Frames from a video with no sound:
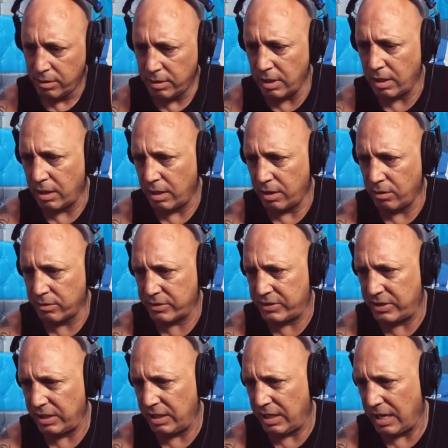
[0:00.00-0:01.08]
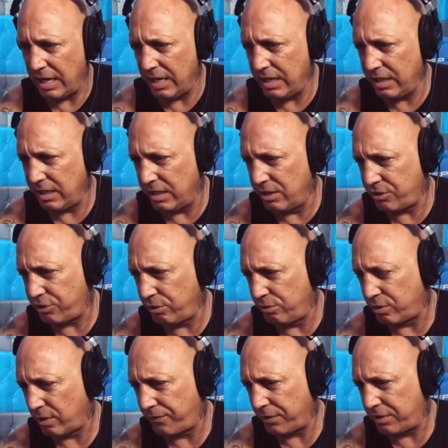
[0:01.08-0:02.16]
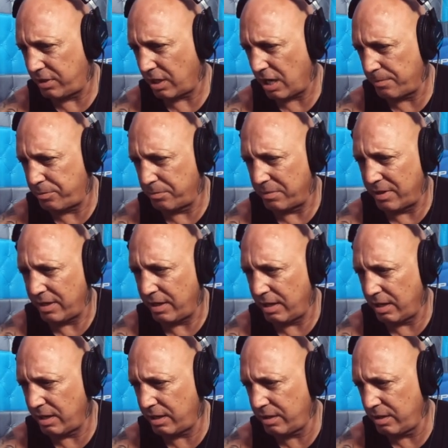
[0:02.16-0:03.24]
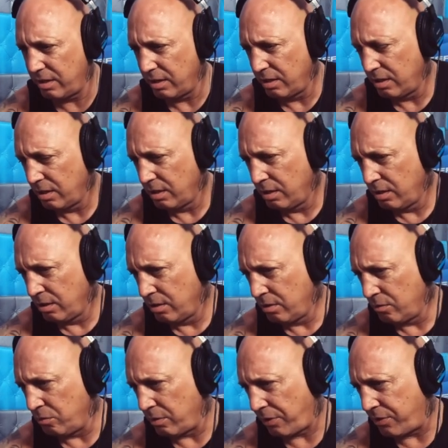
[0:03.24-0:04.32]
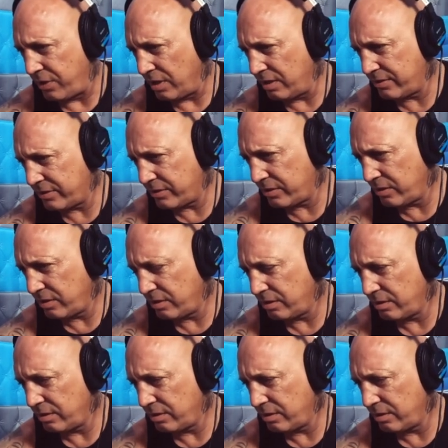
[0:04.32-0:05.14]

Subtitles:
Yeah, I don't see any issues off the top of my head with this.